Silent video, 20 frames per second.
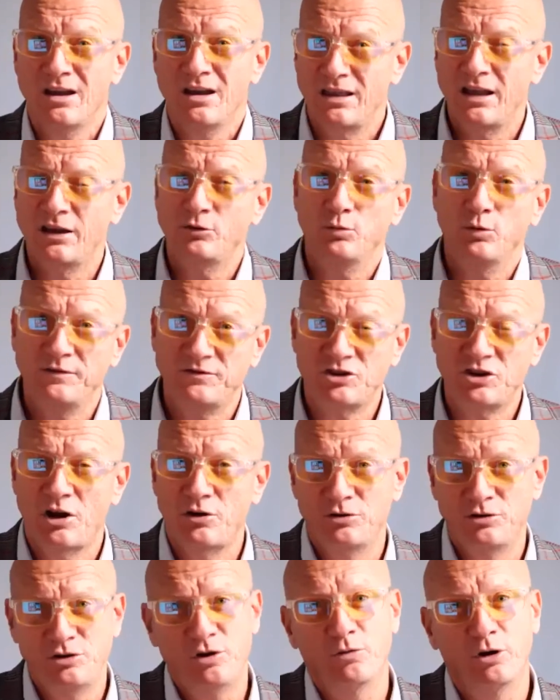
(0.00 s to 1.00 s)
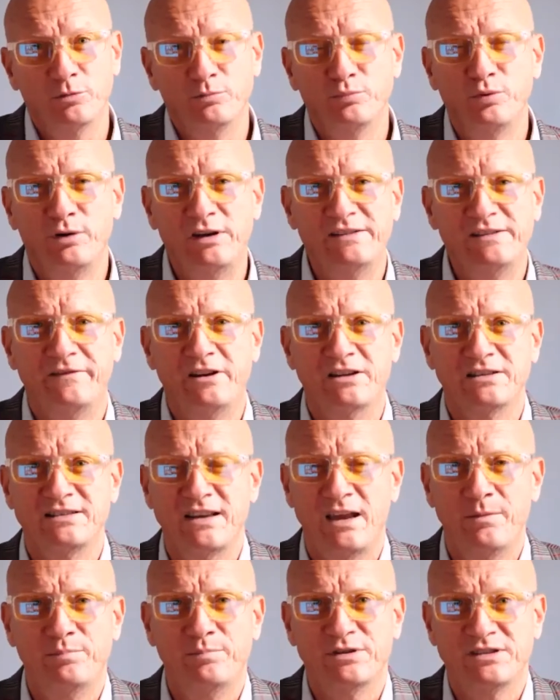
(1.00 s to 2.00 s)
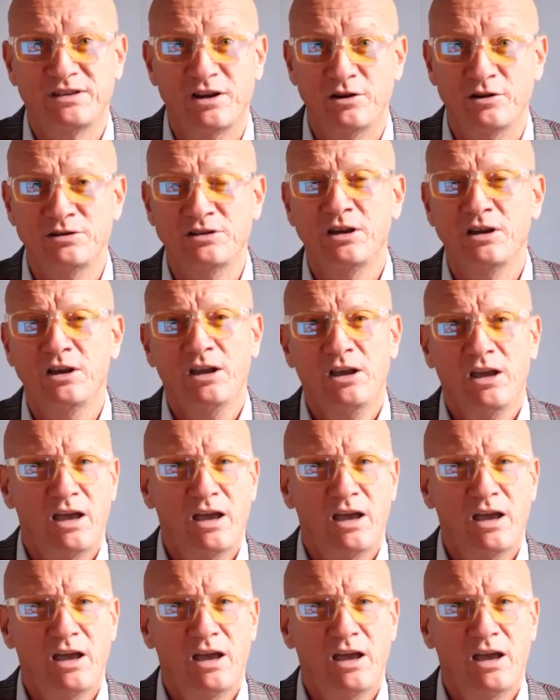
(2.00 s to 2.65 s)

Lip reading: that we've shown you on previous episodes.